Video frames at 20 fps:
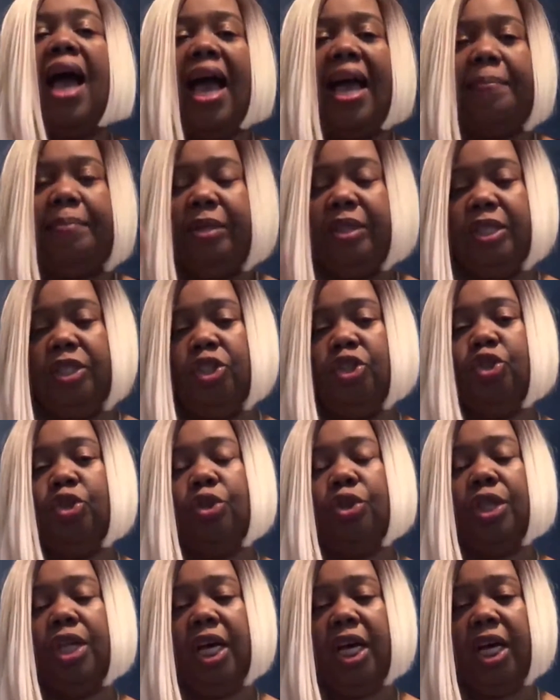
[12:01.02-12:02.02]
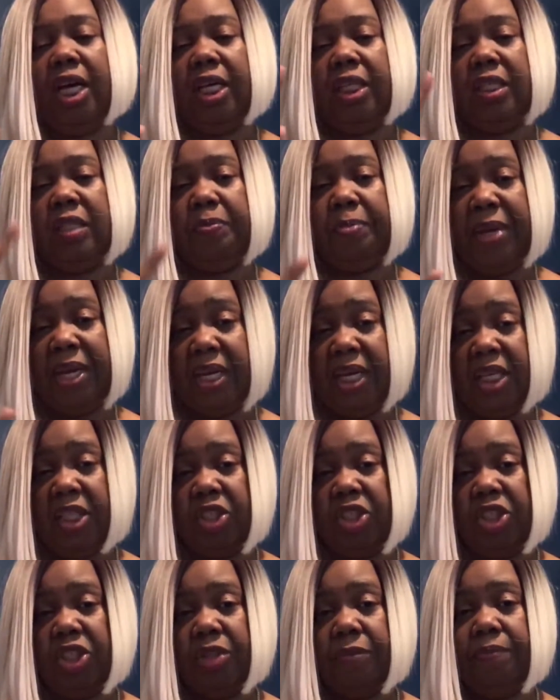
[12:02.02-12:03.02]
I put the
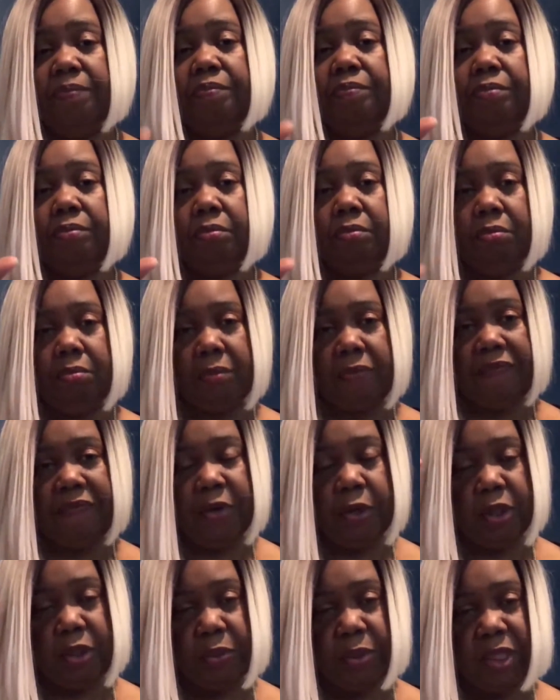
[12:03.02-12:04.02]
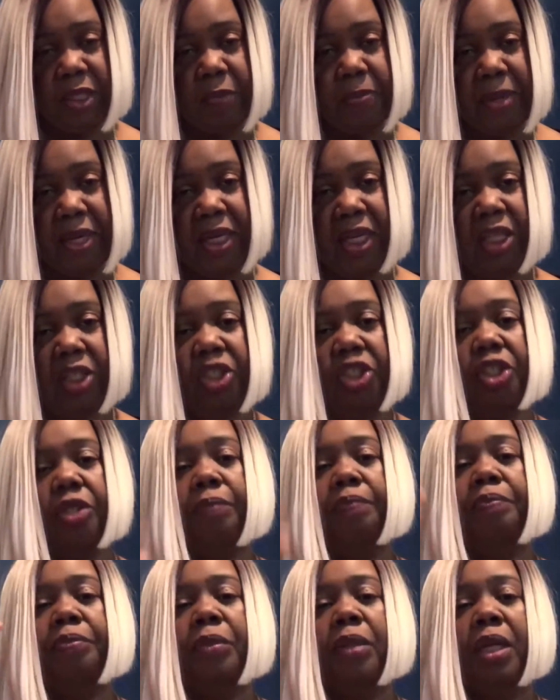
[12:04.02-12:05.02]
spinach, filled it with spinach,
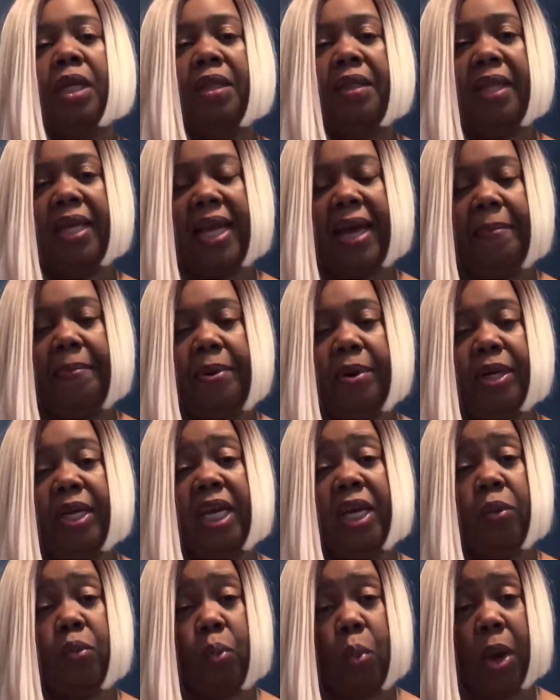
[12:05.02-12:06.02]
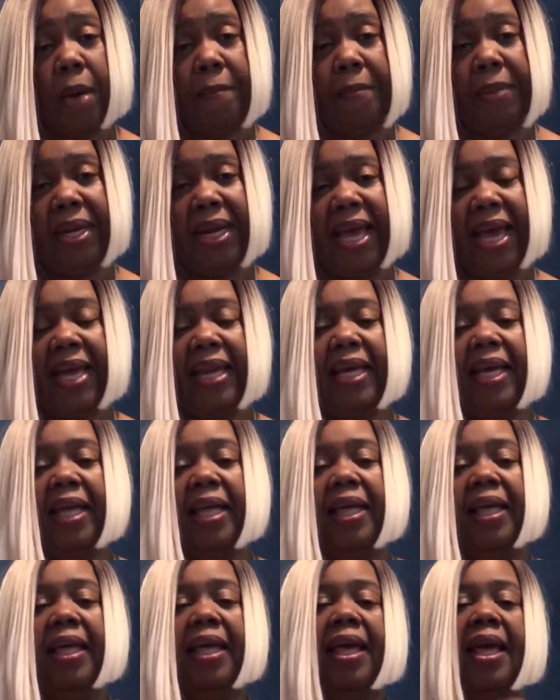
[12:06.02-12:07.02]
then I put in 1 banana,